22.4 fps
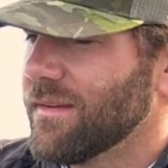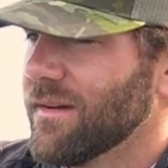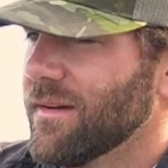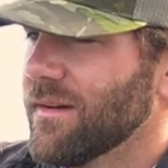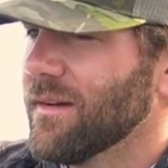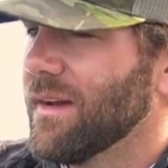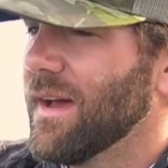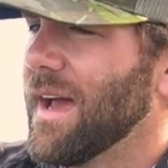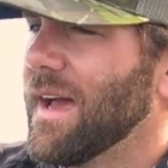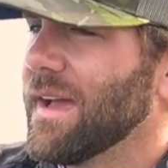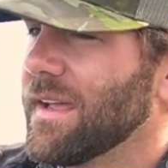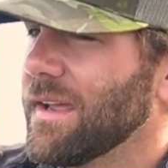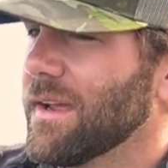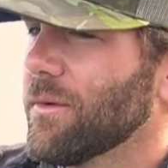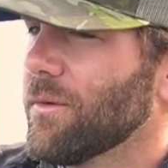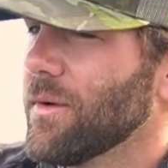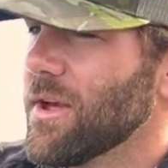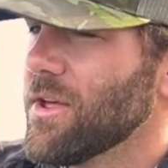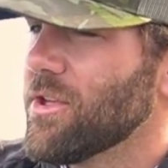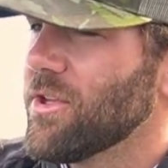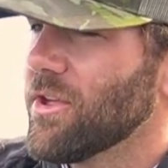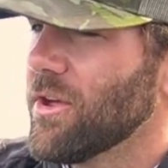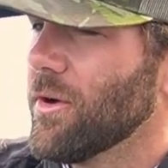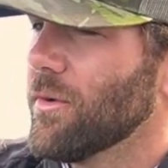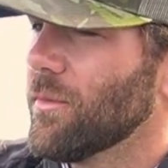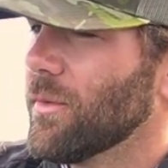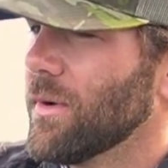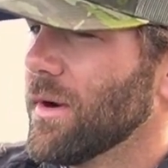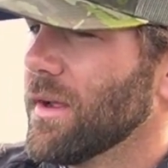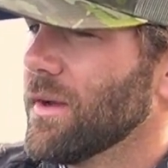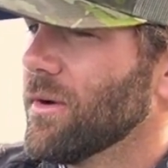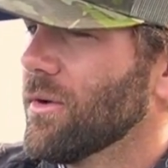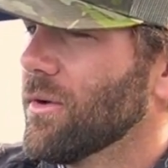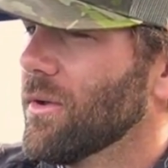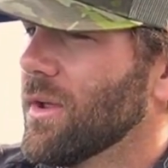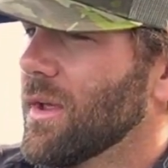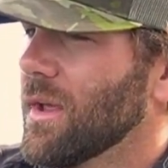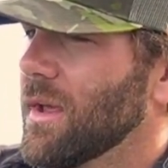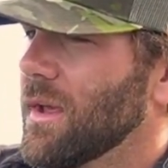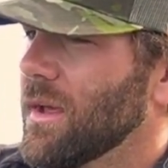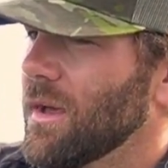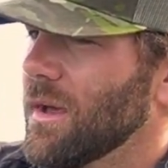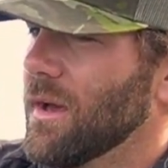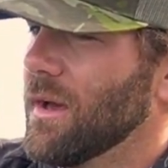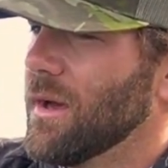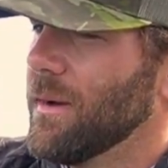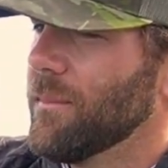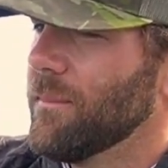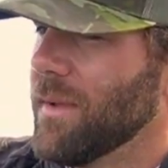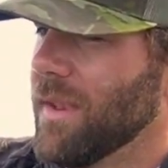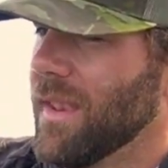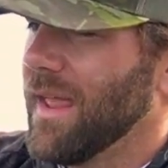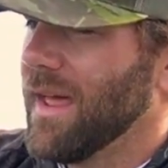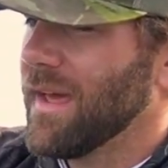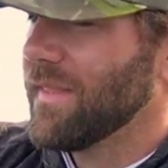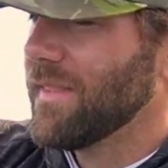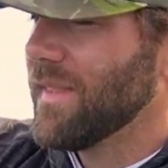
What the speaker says: high gear ratio reel. I like